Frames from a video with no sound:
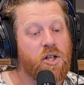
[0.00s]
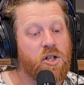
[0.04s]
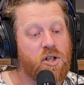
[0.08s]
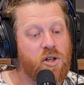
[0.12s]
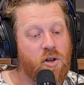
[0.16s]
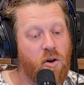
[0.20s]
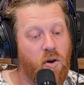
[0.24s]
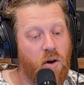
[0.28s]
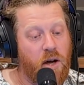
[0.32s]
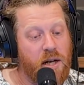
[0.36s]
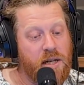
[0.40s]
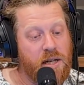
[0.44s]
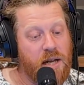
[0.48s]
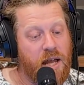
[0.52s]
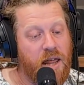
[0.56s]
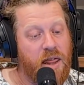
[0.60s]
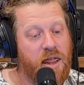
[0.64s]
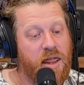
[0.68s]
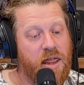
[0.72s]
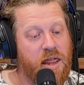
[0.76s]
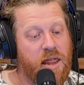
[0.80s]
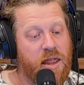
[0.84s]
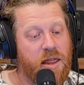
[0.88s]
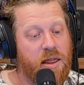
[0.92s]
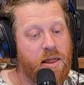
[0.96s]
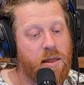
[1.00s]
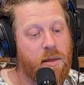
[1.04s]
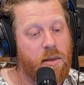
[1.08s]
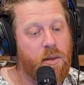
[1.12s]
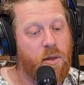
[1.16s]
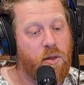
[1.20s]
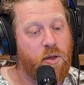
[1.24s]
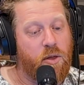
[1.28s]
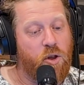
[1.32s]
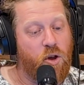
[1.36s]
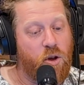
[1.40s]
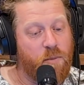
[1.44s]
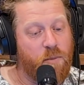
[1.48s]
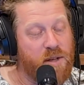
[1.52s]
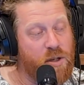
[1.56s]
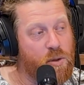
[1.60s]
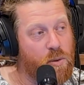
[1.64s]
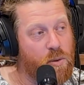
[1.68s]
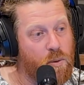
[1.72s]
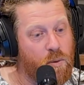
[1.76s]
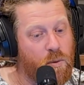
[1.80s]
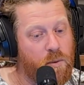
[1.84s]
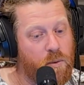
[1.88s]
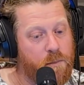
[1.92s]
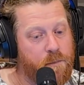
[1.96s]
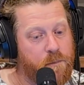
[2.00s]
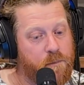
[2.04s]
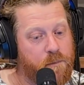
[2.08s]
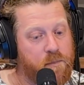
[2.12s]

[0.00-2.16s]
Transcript: 9 Thermidor.